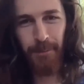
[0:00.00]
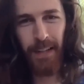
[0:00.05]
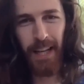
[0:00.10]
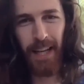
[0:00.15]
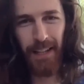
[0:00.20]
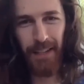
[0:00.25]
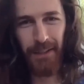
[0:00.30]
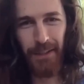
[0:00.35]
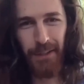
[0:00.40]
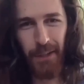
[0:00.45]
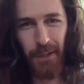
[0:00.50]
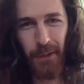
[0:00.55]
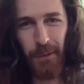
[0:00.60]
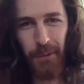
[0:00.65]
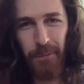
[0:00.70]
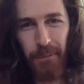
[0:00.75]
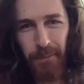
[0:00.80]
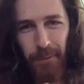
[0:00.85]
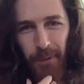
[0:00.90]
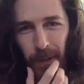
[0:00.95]
at a
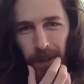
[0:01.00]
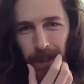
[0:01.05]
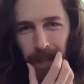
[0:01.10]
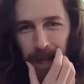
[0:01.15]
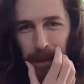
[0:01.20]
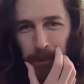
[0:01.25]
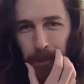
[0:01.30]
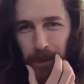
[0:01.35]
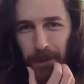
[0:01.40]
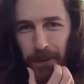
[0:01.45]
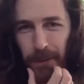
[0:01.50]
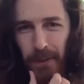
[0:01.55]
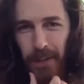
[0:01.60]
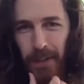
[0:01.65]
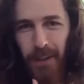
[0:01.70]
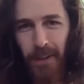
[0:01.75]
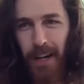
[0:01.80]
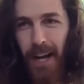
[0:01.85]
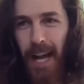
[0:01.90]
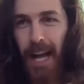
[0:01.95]
show all that much, or
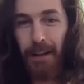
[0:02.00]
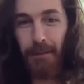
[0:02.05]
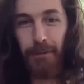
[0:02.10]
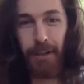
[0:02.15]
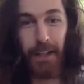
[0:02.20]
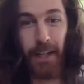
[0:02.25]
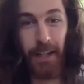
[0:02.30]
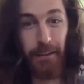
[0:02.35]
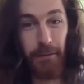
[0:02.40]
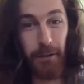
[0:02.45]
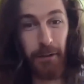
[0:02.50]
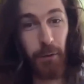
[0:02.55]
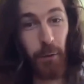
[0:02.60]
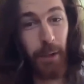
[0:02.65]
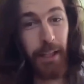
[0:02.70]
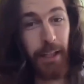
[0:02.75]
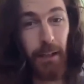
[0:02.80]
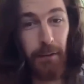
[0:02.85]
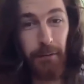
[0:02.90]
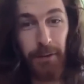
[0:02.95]
have a kind of a
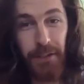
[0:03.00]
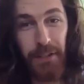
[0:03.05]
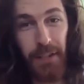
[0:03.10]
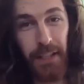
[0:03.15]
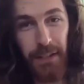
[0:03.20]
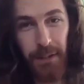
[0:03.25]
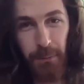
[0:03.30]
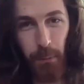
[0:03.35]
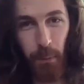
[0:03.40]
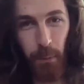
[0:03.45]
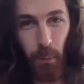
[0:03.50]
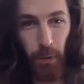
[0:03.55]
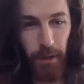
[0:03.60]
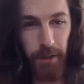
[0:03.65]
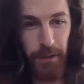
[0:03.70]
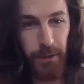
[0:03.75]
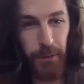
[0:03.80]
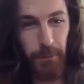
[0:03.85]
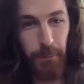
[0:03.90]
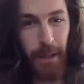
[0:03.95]
quick conversation with one or
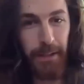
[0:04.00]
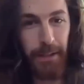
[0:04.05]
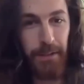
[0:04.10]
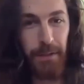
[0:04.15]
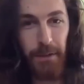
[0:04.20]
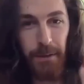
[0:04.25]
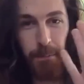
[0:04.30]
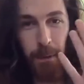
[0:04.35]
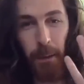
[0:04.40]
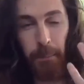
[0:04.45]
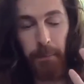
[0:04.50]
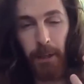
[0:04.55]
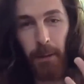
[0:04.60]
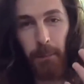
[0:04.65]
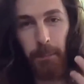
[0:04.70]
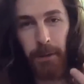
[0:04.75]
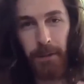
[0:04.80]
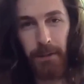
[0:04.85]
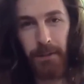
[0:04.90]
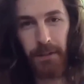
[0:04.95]
two messages popping
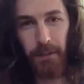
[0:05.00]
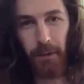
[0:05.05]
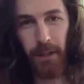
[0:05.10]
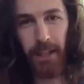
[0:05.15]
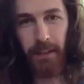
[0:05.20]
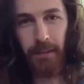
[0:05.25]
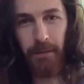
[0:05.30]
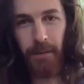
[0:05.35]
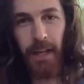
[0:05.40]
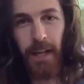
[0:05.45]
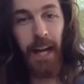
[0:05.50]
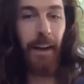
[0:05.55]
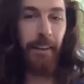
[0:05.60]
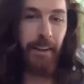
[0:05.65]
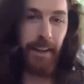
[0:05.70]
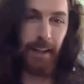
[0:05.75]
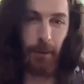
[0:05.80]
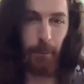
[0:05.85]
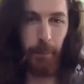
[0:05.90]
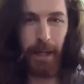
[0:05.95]
up on your screen and
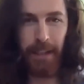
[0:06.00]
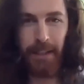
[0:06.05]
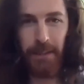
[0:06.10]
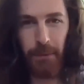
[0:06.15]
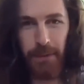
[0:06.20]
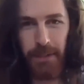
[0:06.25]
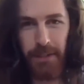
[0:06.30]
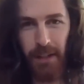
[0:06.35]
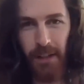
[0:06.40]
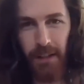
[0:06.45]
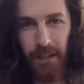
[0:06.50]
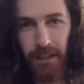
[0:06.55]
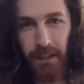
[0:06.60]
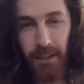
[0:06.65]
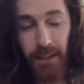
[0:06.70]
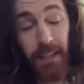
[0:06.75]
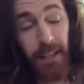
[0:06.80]
then go back to a song.